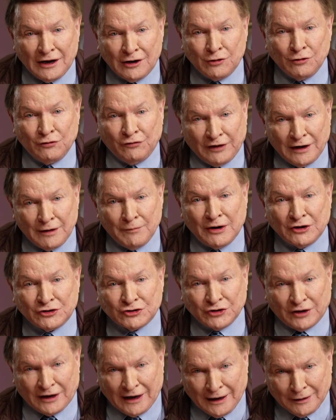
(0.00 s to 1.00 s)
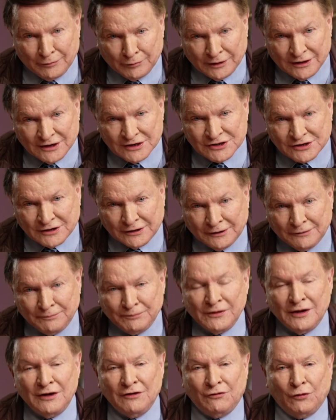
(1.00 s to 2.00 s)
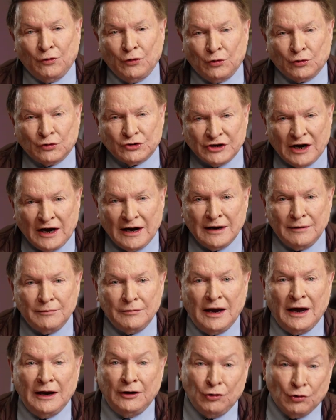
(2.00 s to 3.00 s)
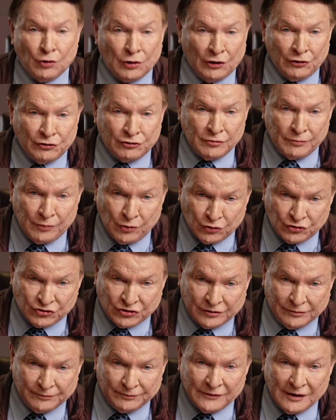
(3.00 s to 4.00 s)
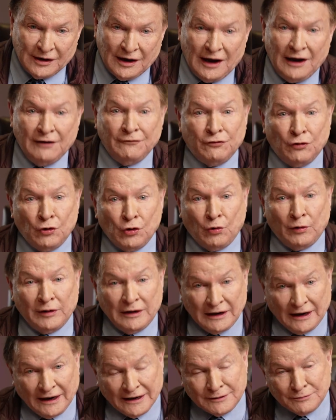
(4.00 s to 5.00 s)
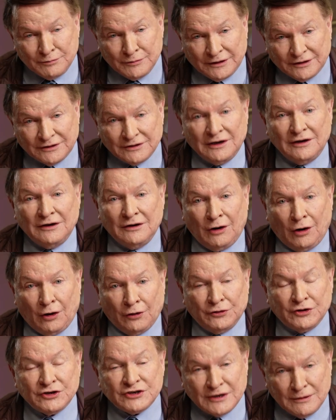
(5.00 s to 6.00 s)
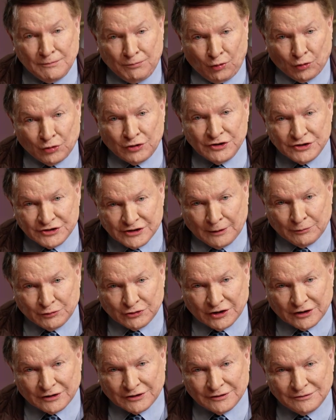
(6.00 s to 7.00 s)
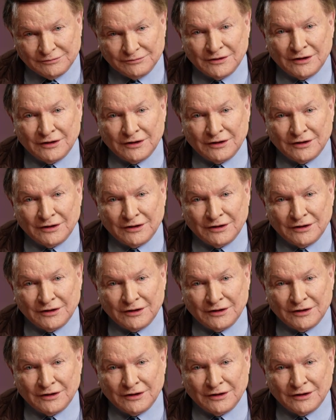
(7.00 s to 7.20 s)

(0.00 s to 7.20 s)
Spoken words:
Thank you very much again, Minister, for your time and your contribution and for your enlightenment on this important subject.